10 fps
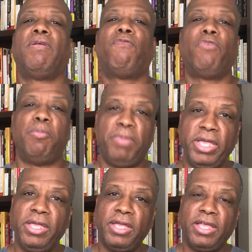for
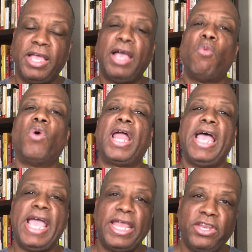me, what I
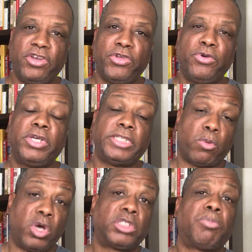had to do, because I
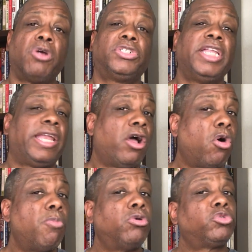was a person that I
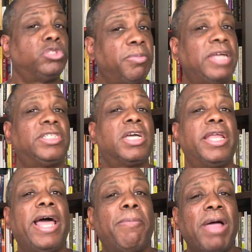almost was about to cut
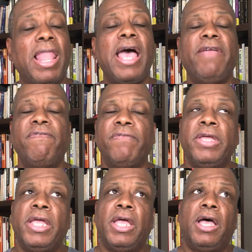out of my life
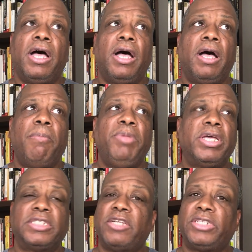um,
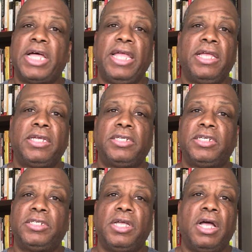because I was like,
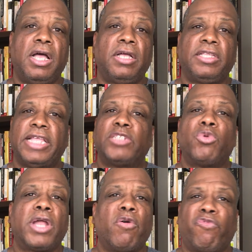that's
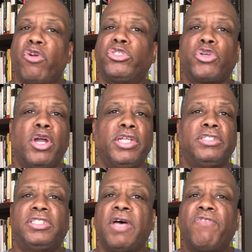when I was first starting into
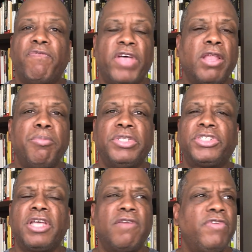self development
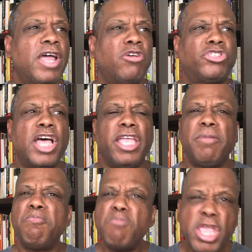stuff. And I was like,
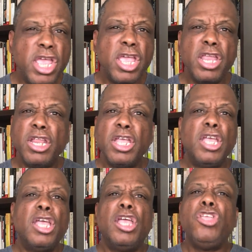man,
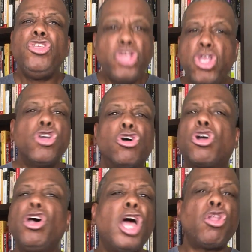yeah,
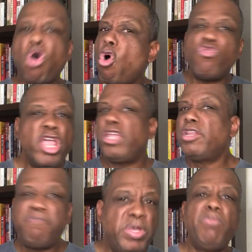cut out all
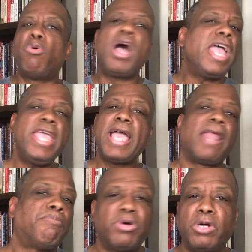negative people. I ain't got
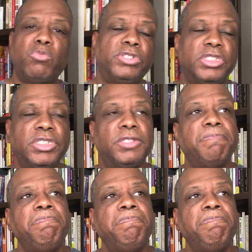to put up with this.